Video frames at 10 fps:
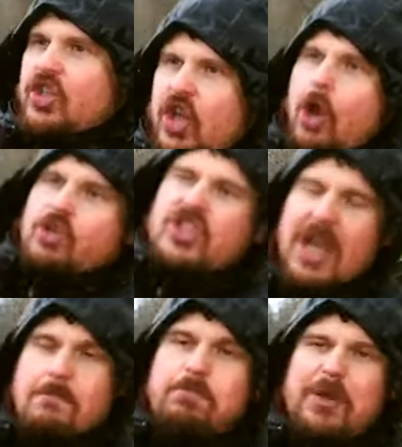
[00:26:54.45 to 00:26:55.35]
So
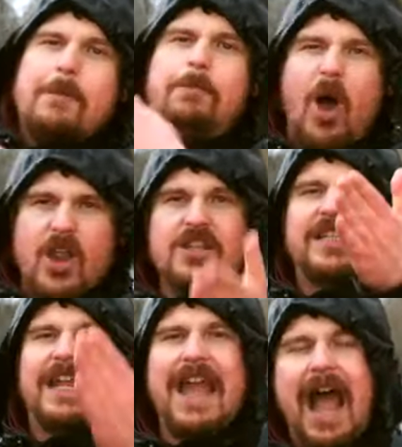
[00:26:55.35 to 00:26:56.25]
simply
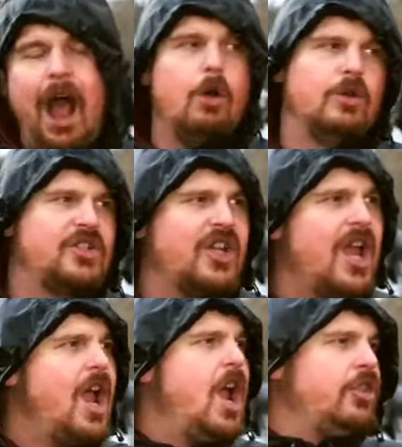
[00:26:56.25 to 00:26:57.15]
pointing out
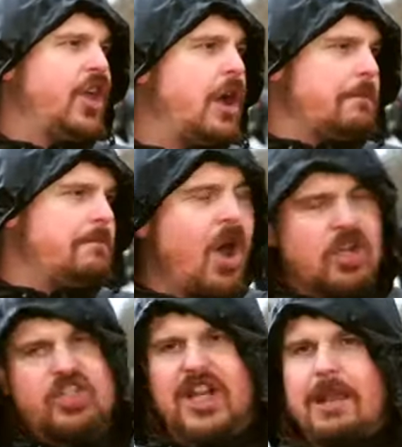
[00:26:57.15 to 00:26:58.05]
that
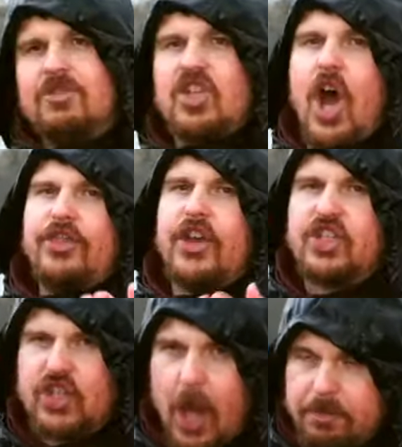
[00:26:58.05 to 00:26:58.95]
Muslims are the
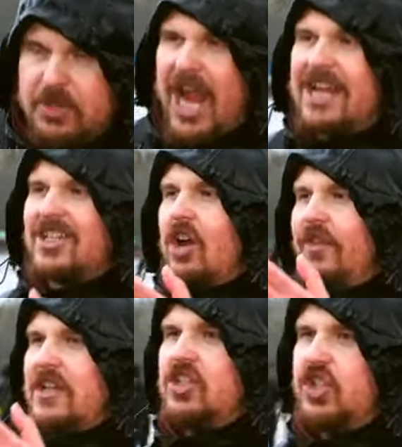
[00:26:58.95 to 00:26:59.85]
subject
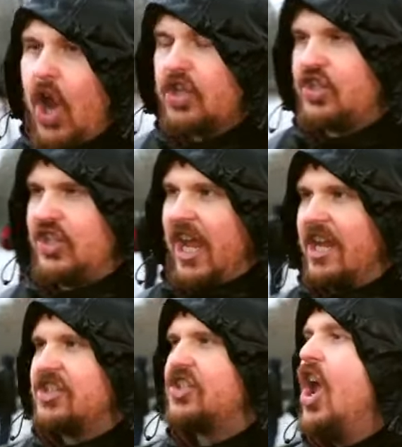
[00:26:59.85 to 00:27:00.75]
of
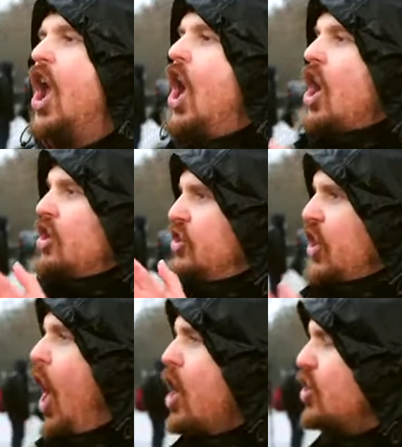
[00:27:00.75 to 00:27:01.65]
injustice
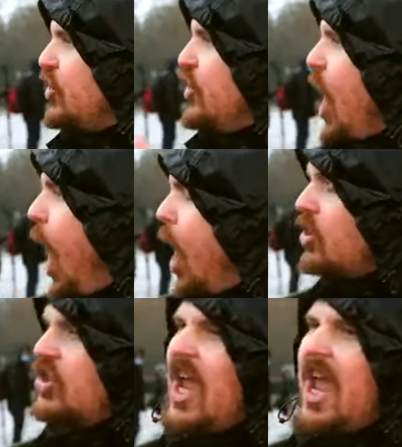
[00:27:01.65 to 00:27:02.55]
does not